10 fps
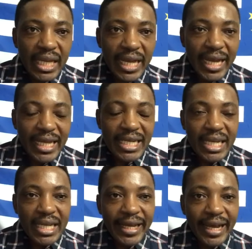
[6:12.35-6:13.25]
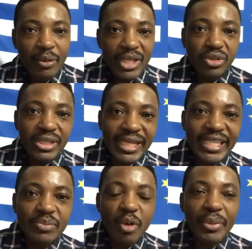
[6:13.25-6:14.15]
And I want to take
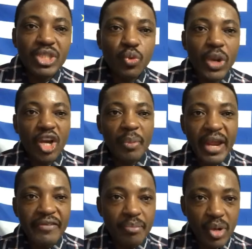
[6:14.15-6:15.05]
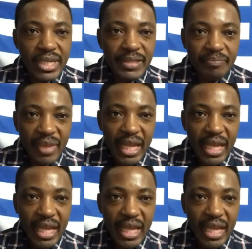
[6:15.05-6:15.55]
this moment to welcome everybody.